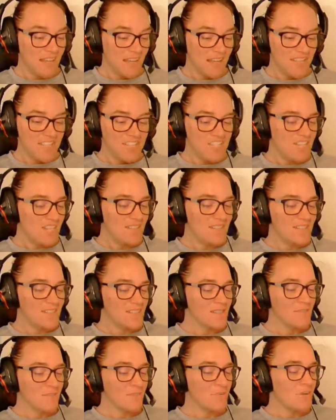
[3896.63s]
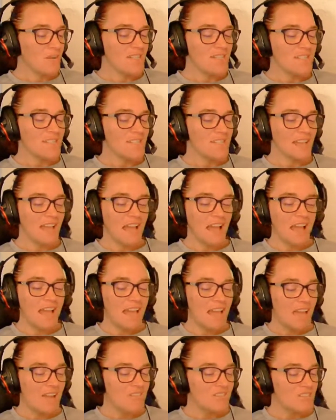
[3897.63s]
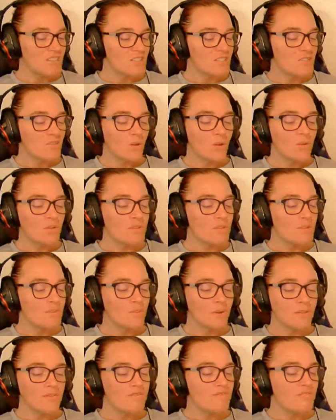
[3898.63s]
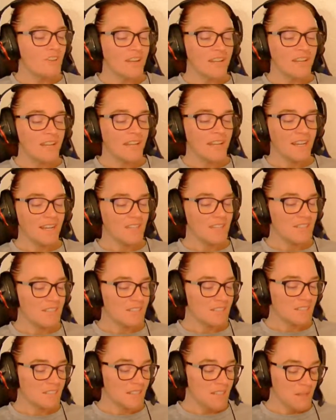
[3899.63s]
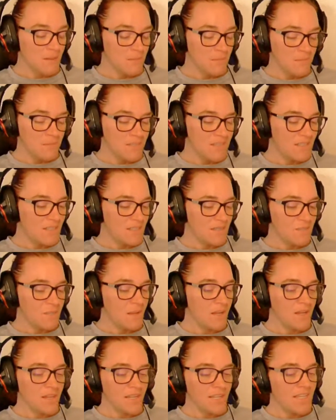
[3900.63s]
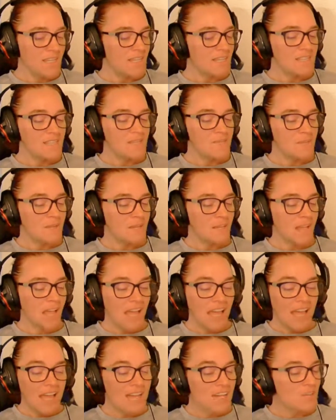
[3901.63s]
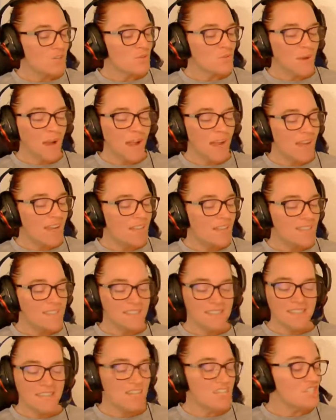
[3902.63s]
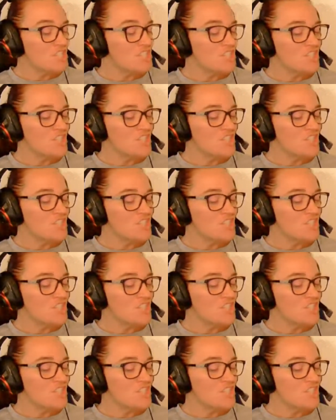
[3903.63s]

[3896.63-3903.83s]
Just as present I have a soul above red hair. Mrs. Barry kissed me and cried and said she